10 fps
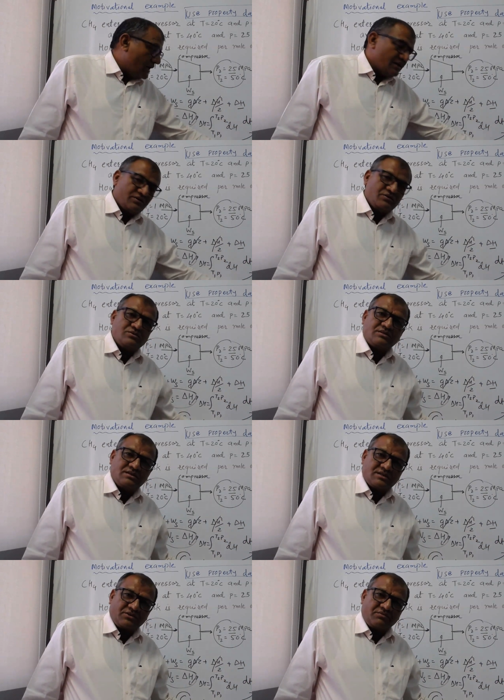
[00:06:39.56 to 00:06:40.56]
use
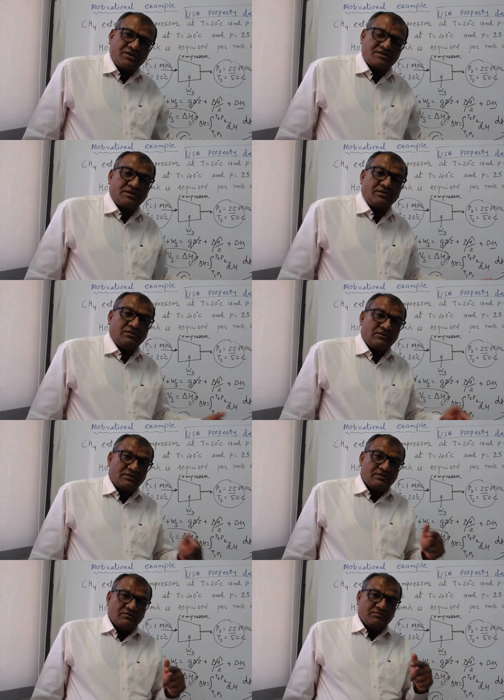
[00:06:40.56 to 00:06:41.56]
this equation
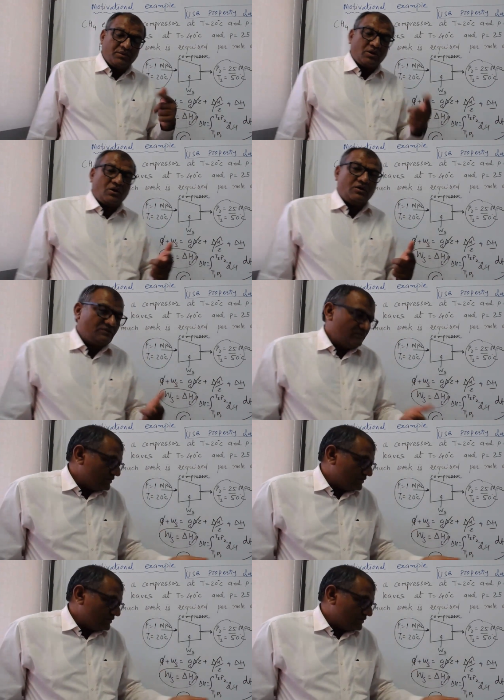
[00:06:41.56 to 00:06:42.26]
because